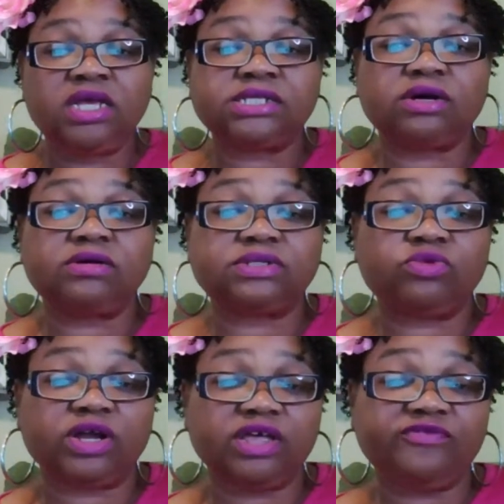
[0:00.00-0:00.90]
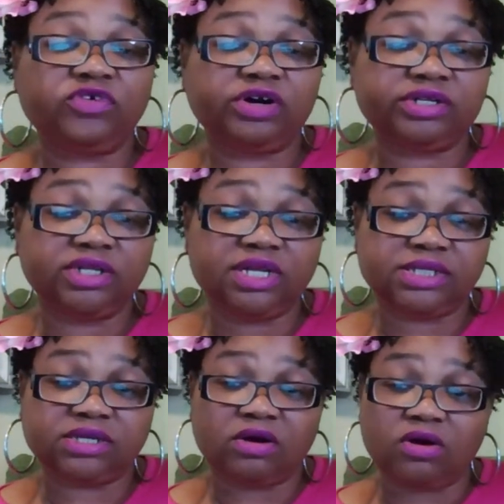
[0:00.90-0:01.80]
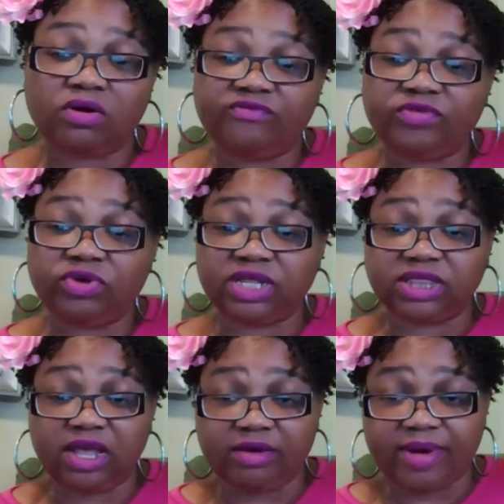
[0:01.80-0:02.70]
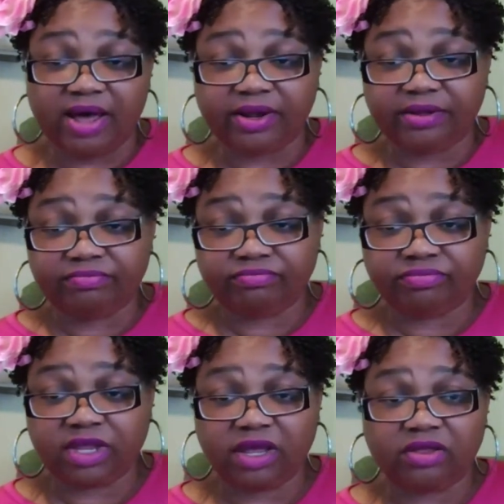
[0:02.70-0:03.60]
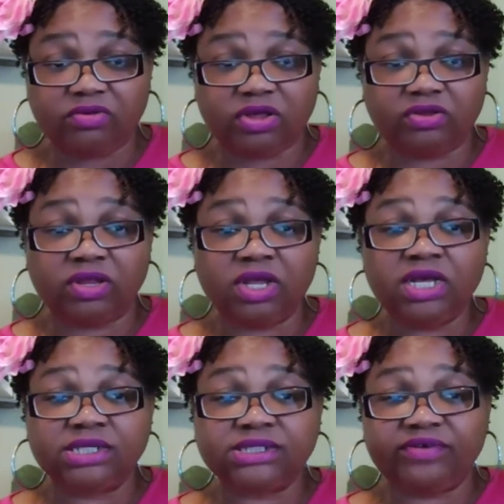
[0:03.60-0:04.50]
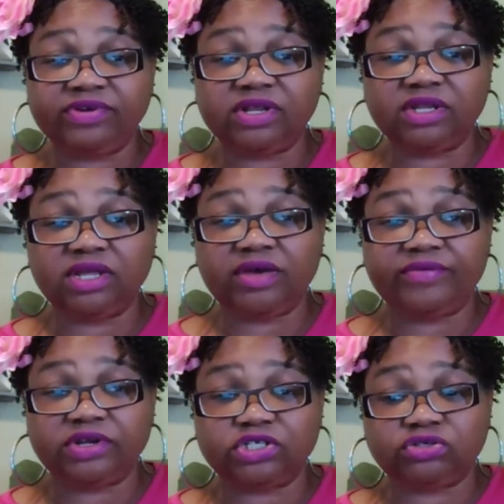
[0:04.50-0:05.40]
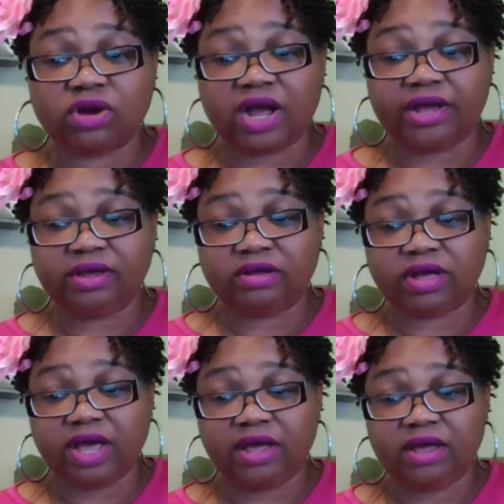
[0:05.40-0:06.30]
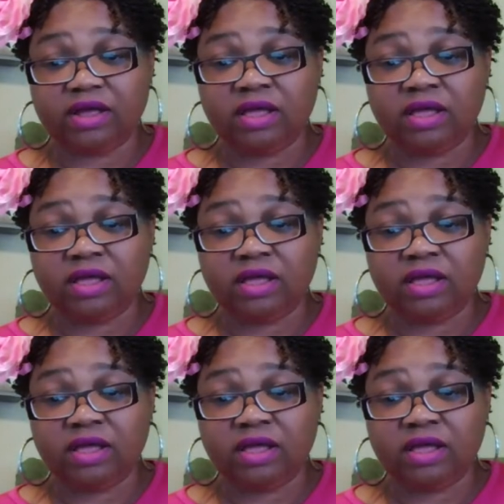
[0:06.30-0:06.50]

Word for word: So it's working for at least. So, oh, if you want to think about it, then you can definitely give it a try. Okay.